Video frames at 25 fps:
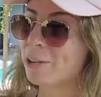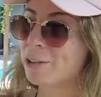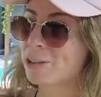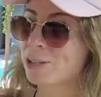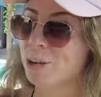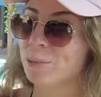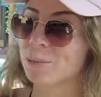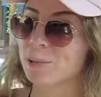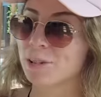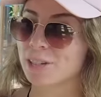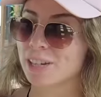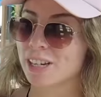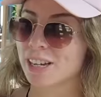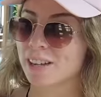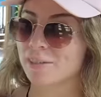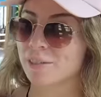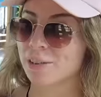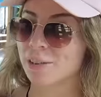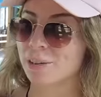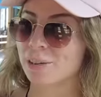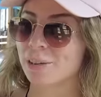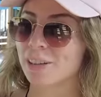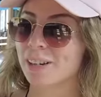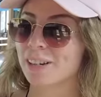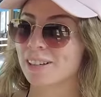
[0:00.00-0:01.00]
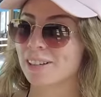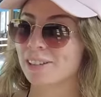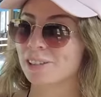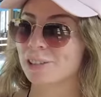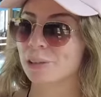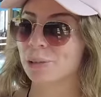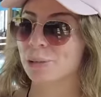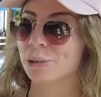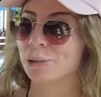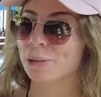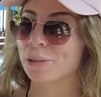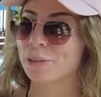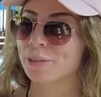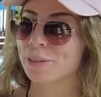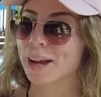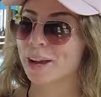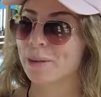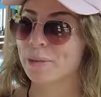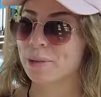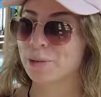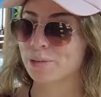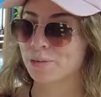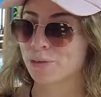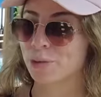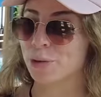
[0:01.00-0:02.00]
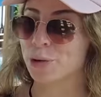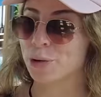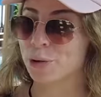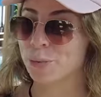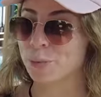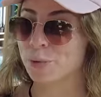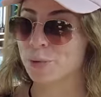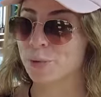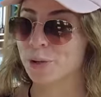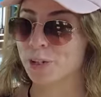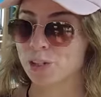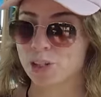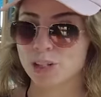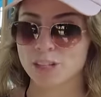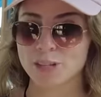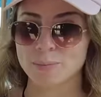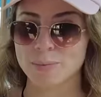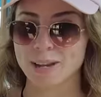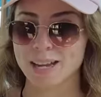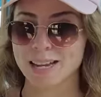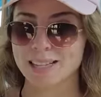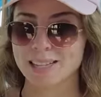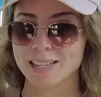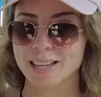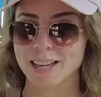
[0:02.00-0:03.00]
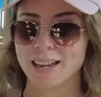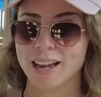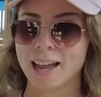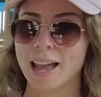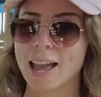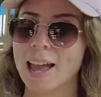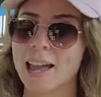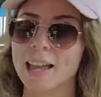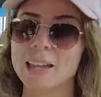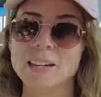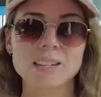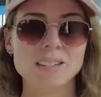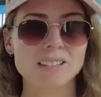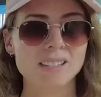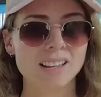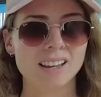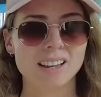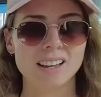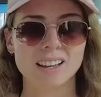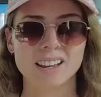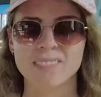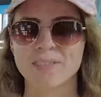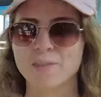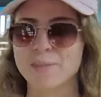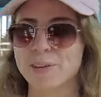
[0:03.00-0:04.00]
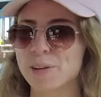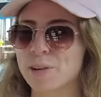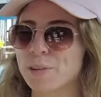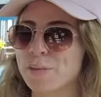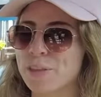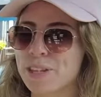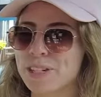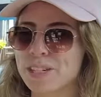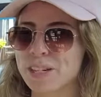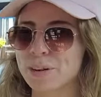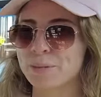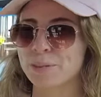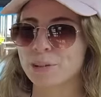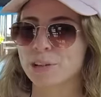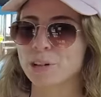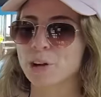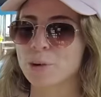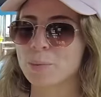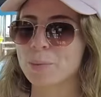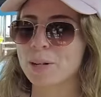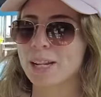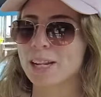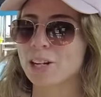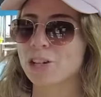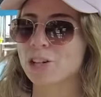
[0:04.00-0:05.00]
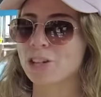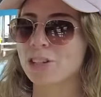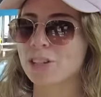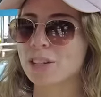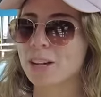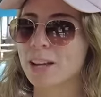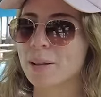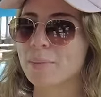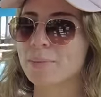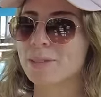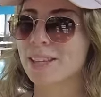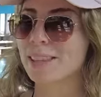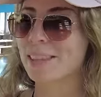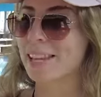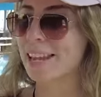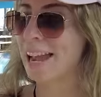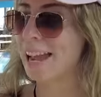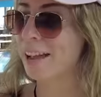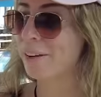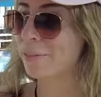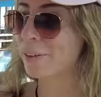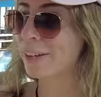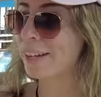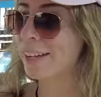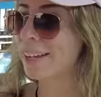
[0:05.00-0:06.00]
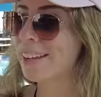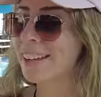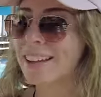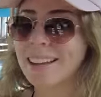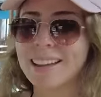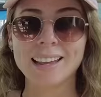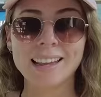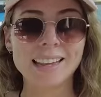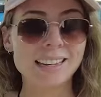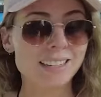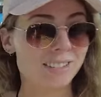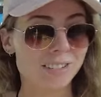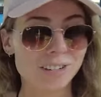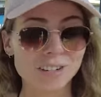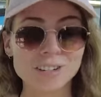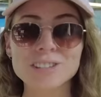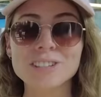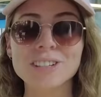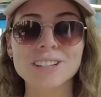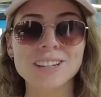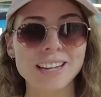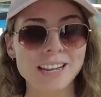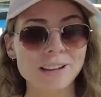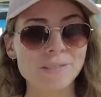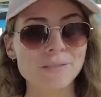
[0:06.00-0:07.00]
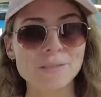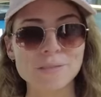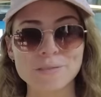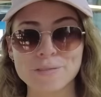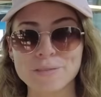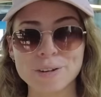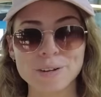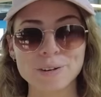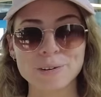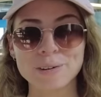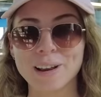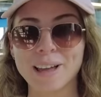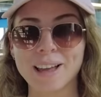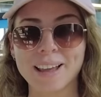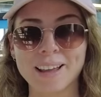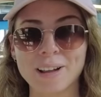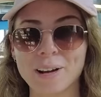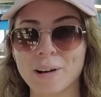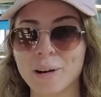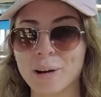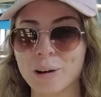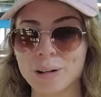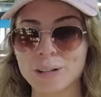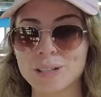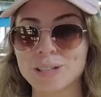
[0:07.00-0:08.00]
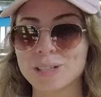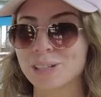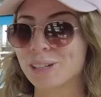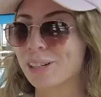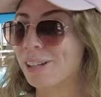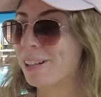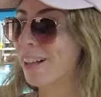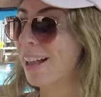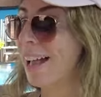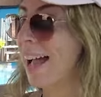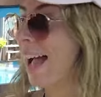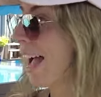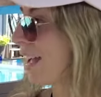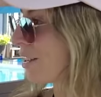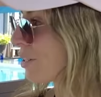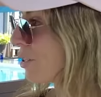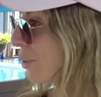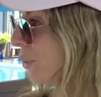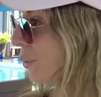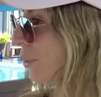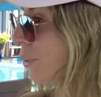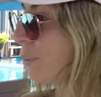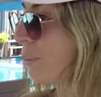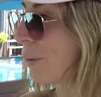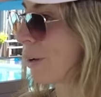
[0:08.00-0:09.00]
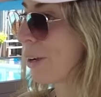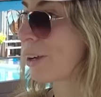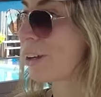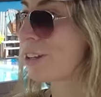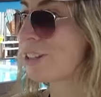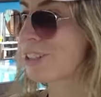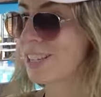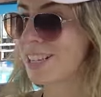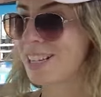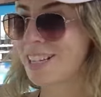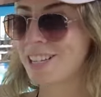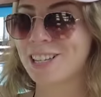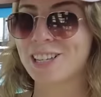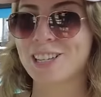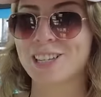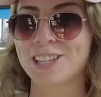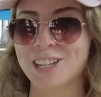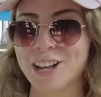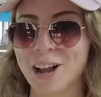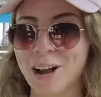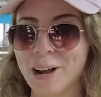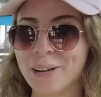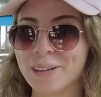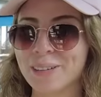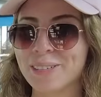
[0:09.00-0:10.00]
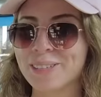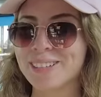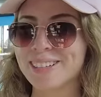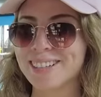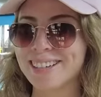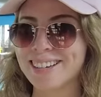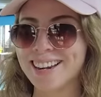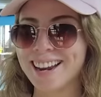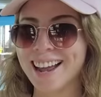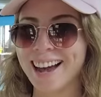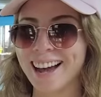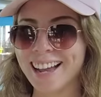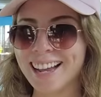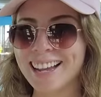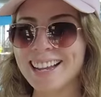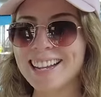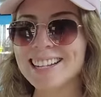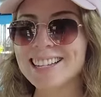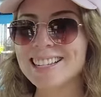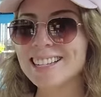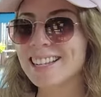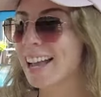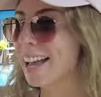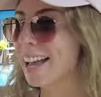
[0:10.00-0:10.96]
also want to give you a little tour of our room, which is amazing, and a few of the different accommodation types that they have here. It doesn't even feel like a hostel at all because it's so nice